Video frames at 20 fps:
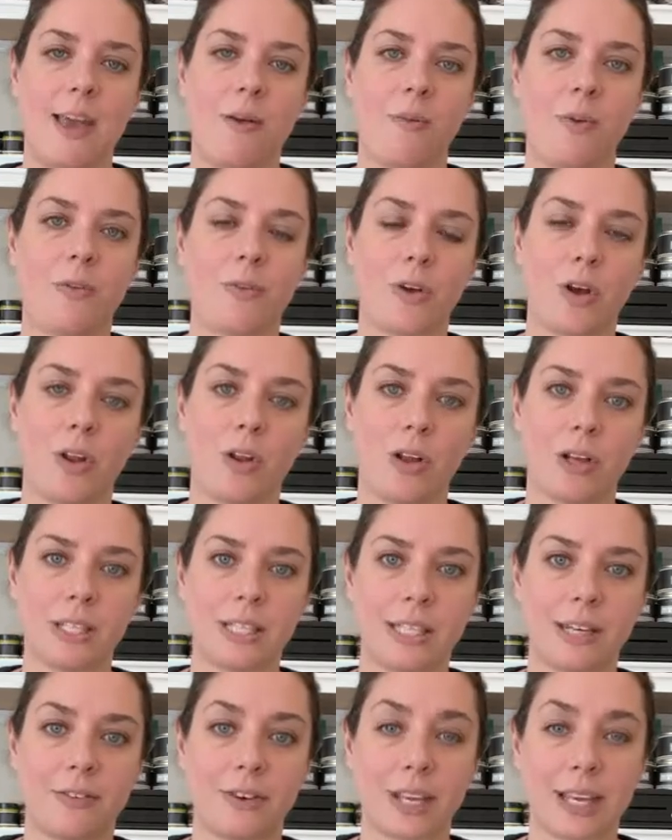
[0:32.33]
and we've got
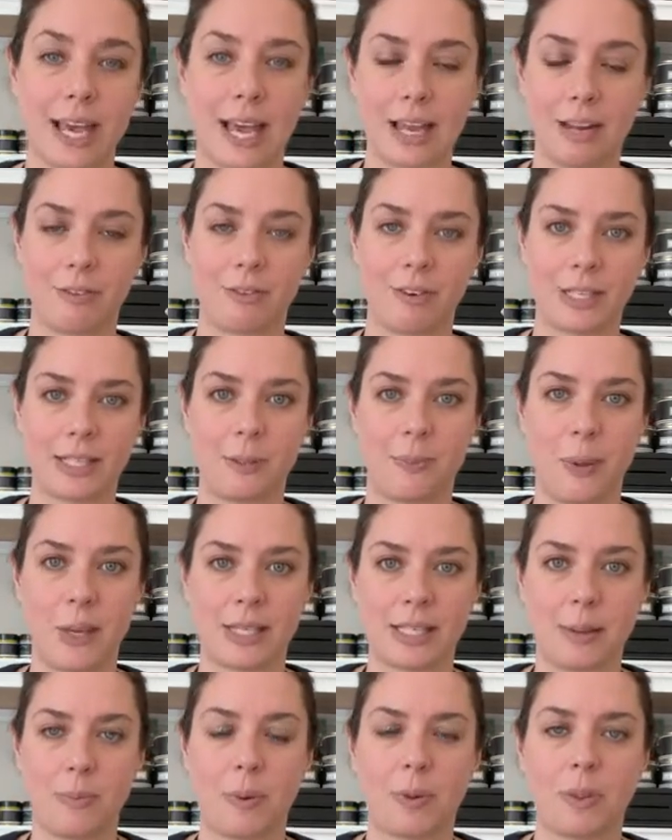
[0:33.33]
lots of different colour
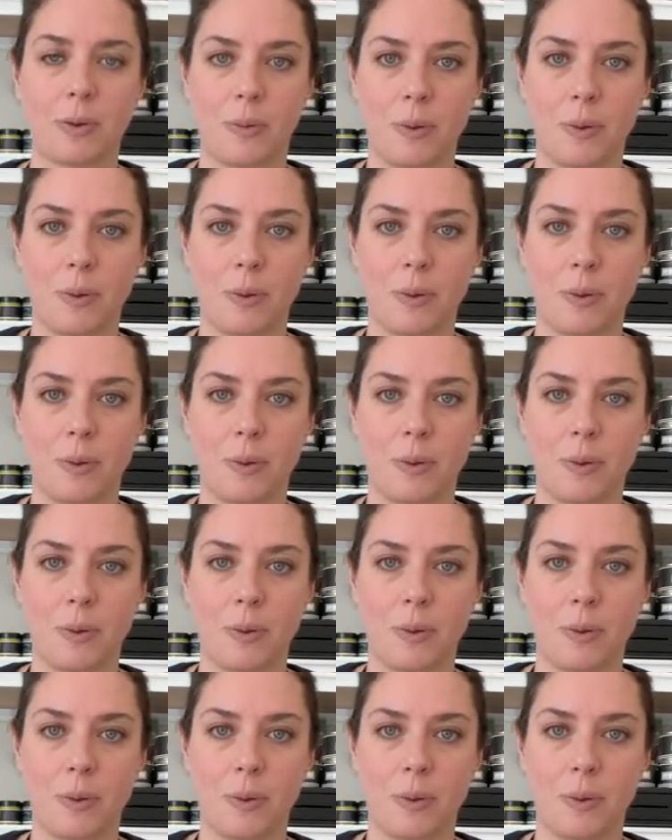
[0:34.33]
recipes up on